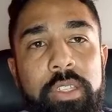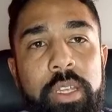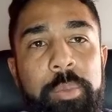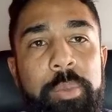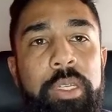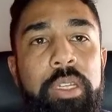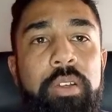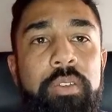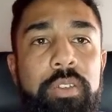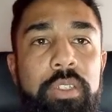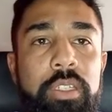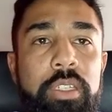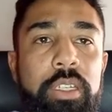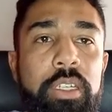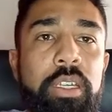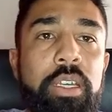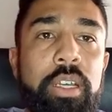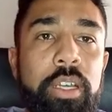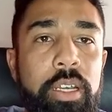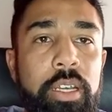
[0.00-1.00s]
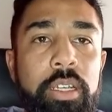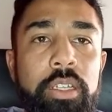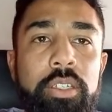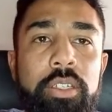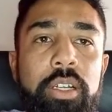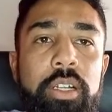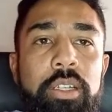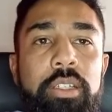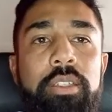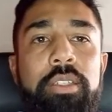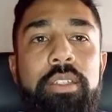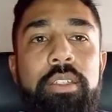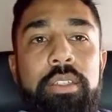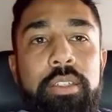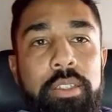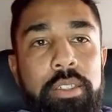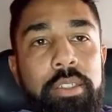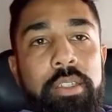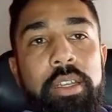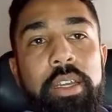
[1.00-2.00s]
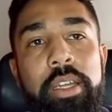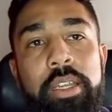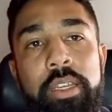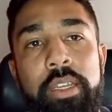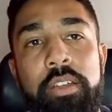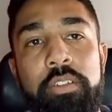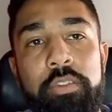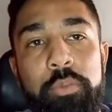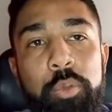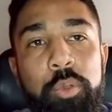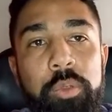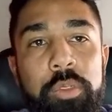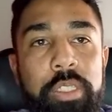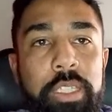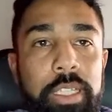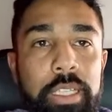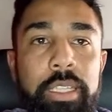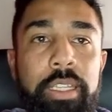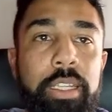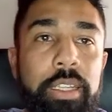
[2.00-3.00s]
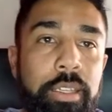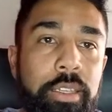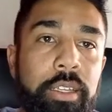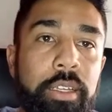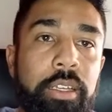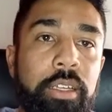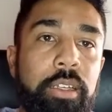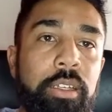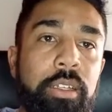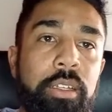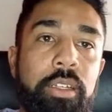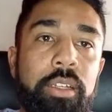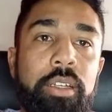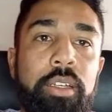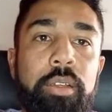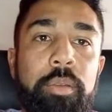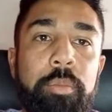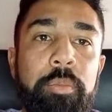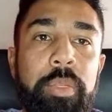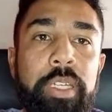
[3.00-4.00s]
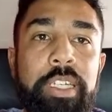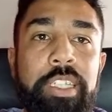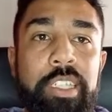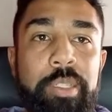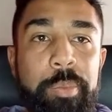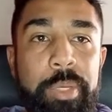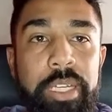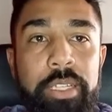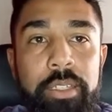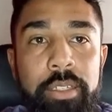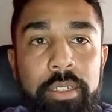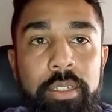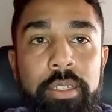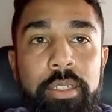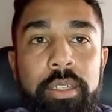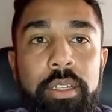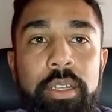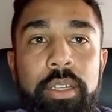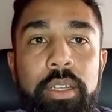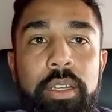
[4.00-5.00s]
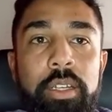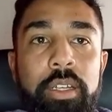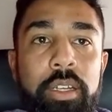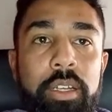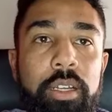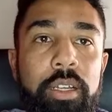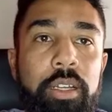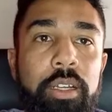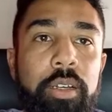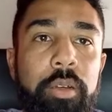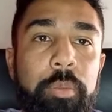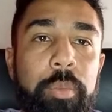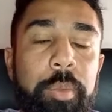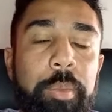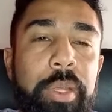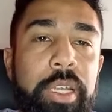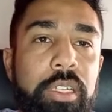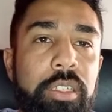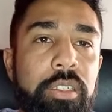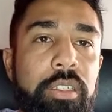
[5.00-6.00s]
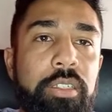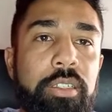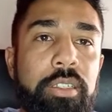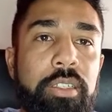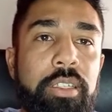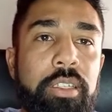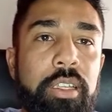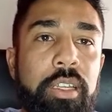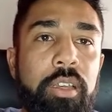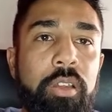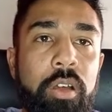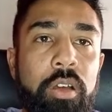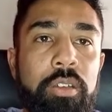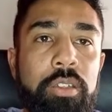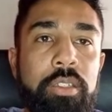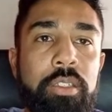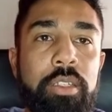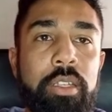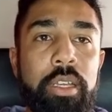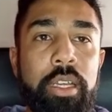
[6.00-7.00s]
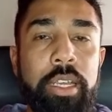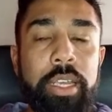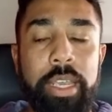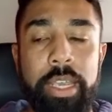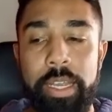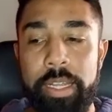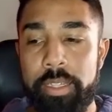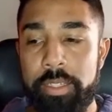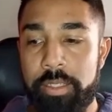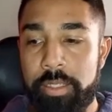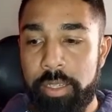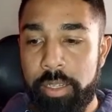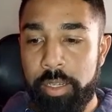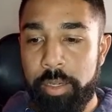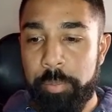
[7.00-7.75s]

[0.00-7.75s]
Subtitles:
I mean, obviously, Chelsea and Liverpool did their thing, expected. But Manchester City lost against